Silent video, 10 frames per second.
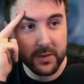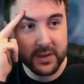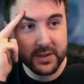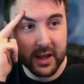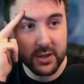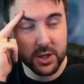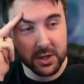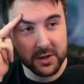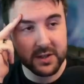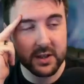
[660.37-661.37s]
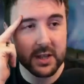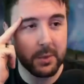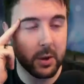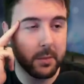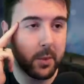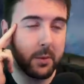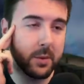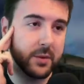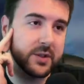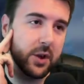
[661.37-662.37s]
This actually looks like the
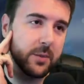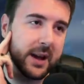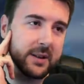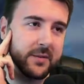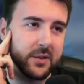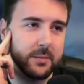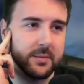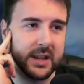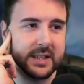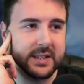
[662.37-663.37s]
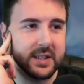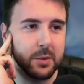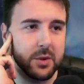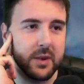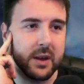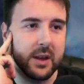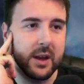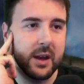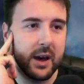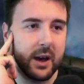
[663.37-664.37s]
Abominable Snowman from a Disney movie
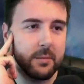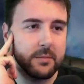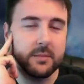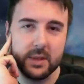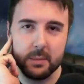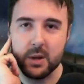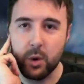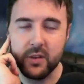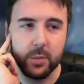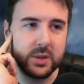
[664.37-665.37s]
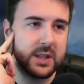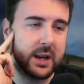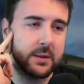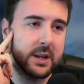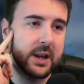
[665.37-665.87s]
that my wife pointed out.